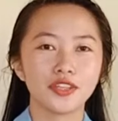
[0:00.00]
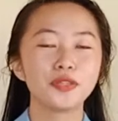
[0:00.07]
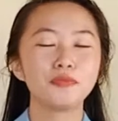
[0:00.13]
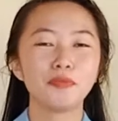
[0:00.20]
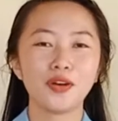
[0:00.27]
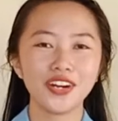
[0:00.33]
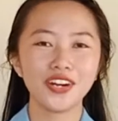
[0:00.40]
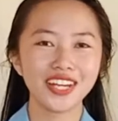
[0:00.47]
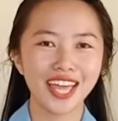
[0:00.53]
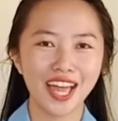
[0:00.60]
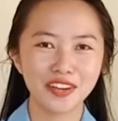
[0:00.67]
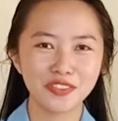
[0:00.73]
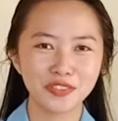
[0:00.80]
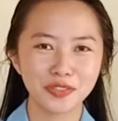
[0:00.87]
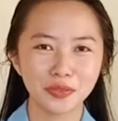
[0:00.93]
Good morning,
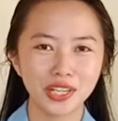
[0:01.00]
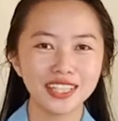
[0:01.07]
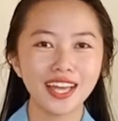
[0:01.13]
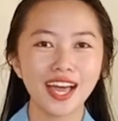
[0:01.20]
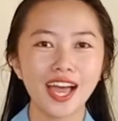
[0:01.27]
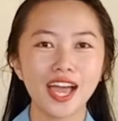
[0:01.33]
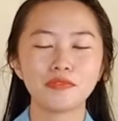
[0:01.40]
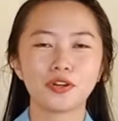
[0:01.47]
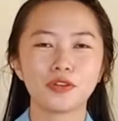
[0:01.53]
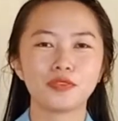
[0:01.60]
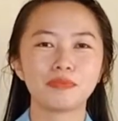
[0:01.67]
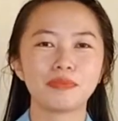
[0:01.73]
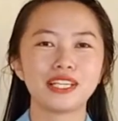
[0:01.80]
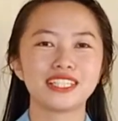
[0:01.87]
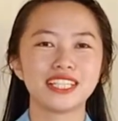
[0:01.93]
everyone.
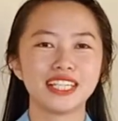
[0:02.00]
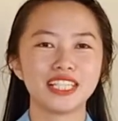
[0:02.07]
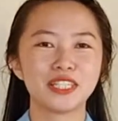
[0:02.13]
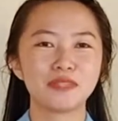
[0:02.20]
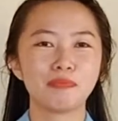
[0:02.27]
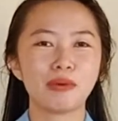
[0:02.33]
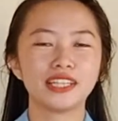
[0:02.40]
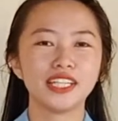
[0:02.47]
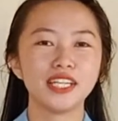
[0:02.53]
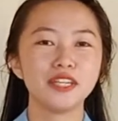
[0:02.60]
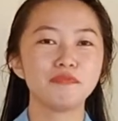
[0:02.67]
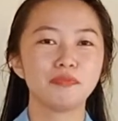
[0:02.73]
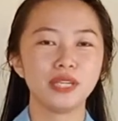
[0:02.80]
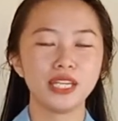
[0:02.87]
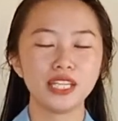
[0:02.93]
I'm Mrs.
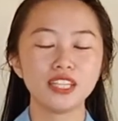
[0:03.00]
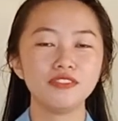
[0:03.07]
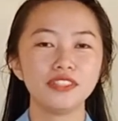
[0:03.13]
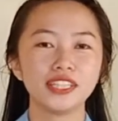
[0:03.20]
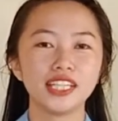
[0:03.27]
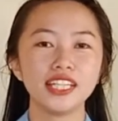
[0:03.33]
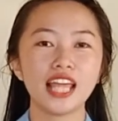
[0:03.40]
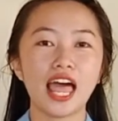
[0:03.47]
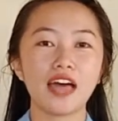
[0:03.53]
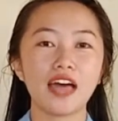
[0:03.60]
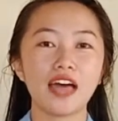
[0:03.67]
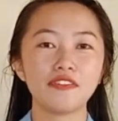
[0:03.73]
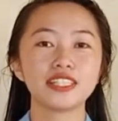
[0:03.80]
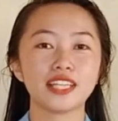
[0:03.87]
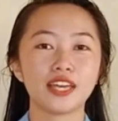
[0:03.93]
BP with
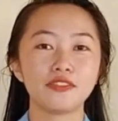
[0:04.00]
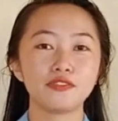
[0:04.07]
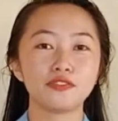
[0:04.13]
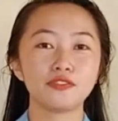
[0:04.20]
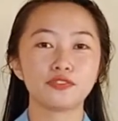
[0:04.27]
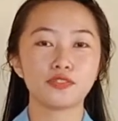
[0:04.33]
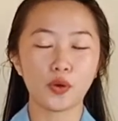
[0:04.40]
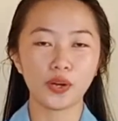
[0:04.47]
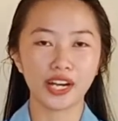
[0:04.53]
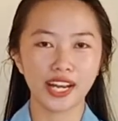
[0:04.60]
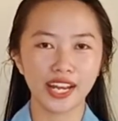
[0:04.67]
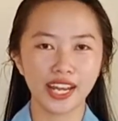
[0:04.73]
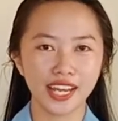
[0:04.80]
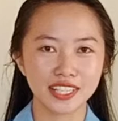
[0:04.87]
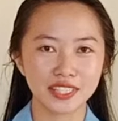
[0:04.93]
FSM 40.
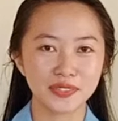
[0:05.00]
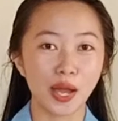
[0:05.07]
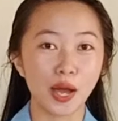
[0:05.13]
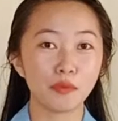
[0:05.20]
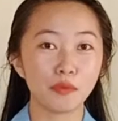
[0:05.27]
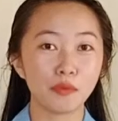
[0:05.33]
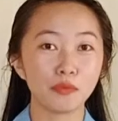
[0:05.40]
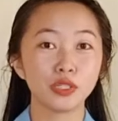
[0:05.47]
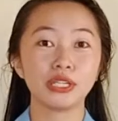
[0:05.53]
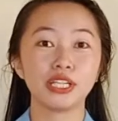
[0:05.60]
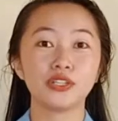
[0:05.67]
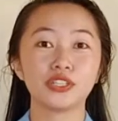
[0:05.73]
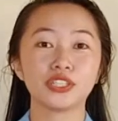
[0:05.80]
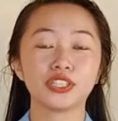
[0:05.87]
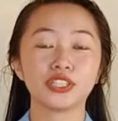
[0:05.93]
So I will
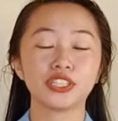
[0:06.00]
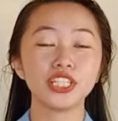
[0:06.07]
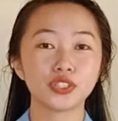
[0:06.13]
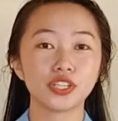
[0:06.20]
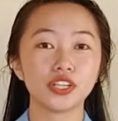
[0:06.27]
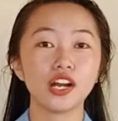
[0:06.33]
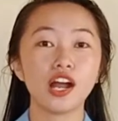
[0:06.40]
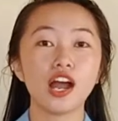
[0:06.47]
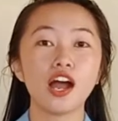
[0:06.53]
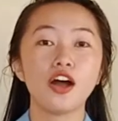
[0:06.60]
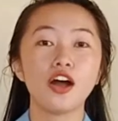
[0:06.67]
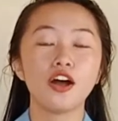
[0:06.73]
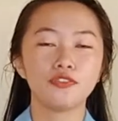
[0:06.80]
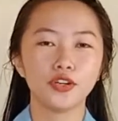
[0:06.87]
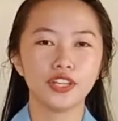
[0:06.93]
be your teacher
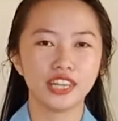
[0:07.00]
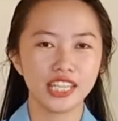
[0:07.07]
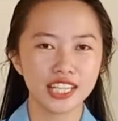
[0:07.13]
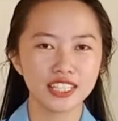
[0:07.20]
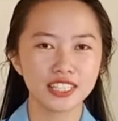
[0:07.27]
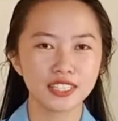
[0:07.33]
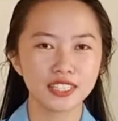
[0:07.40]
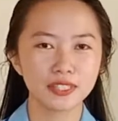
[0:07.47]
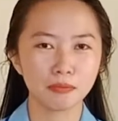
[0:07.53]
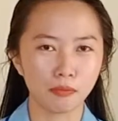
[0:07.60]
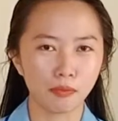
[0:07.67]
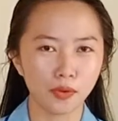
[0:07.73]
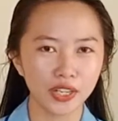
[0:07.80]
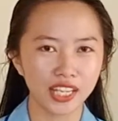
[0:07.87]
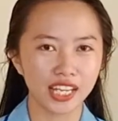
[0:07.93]
for this
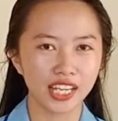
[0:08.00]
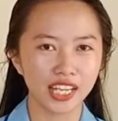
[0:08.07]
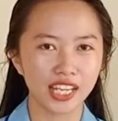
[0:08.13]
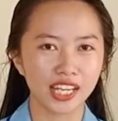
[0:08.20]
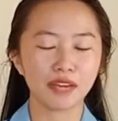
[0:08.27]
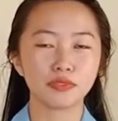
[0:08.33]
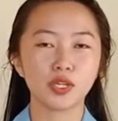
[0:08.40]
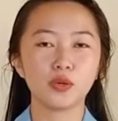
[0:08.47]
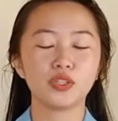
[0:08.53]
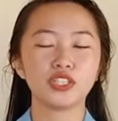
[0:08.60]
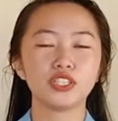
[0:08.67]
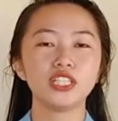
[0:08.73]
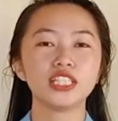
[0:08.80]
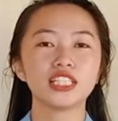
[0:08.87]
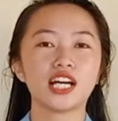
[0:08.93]
morning. I'm
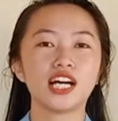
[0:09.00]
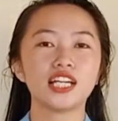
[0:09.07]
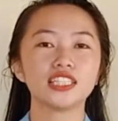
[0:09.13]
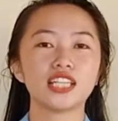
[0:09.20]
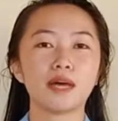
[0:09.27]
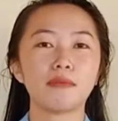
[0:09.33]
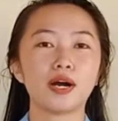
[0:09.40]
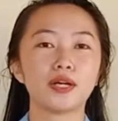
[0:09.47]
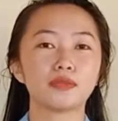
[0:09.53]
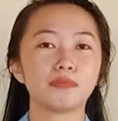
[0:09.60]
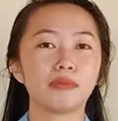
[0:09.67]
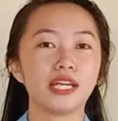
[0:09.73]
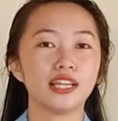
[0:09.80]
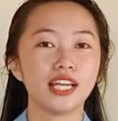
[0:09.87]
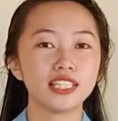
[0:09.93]
going to discuss about
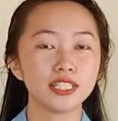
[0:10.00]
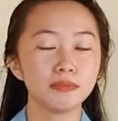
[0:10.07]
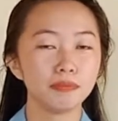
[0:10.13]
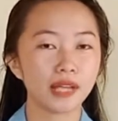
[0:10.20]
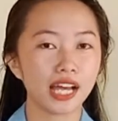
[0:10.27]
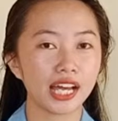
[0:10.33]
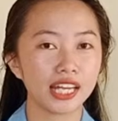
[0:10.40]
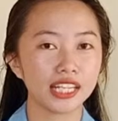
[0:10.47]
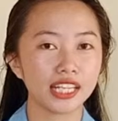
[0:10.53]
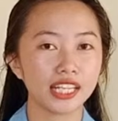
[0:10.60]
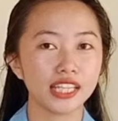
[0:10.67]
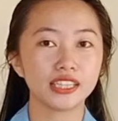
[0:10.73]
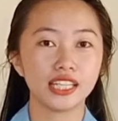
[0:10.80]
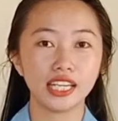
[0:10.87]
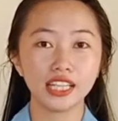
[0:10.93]
my lesson plan
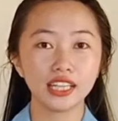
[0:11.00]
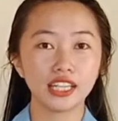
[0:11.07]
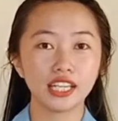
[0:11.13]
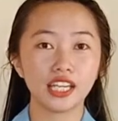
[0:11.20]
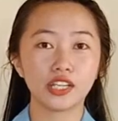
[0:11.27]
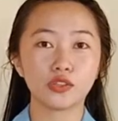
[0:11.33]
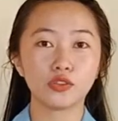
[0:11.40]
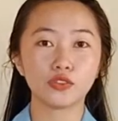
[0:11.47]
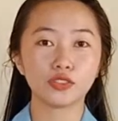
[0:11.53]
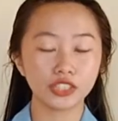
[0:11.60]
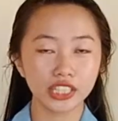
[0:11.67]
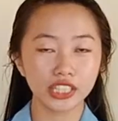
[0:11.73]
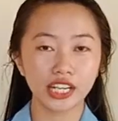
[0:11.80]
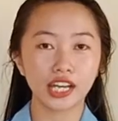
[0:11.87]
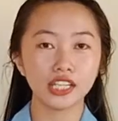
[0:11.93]
and daily
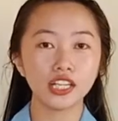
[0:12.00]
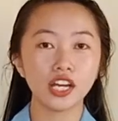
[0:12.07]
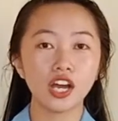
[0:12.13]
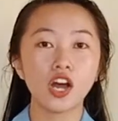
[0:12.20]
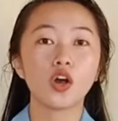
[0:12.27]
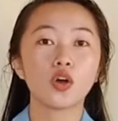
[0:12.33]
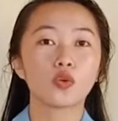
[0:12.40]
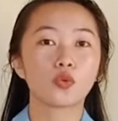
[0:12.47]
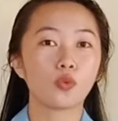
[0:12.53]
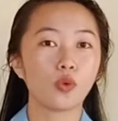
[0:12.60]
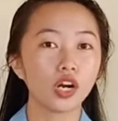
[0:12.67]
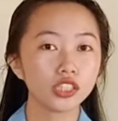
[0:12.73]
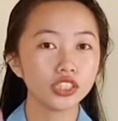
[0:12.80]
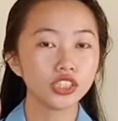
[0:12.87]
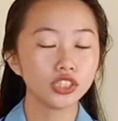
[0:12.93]

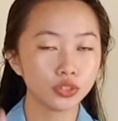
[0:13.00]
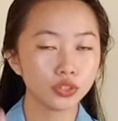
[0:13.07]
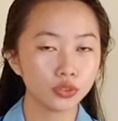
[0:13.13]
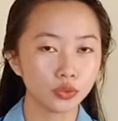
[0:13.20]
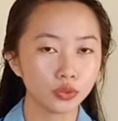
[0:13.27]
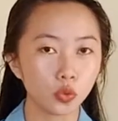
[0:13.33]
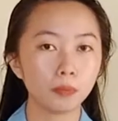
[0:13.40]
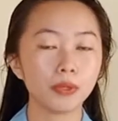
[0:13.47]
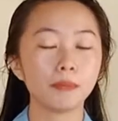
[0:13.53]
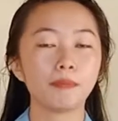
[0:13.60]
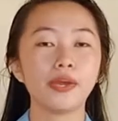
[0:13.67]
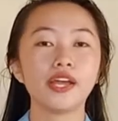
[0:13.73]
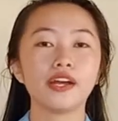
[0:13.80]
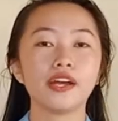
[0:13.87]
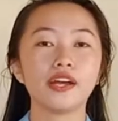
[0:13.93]
to
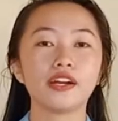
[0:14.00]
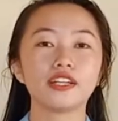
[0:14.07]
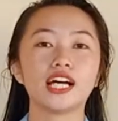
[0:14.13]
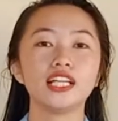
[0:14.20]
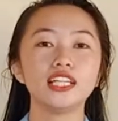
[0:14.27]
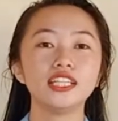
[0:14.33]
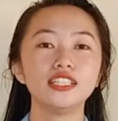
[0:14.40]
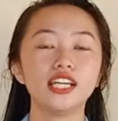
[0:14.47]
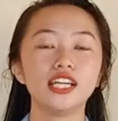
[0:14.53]
prepare salad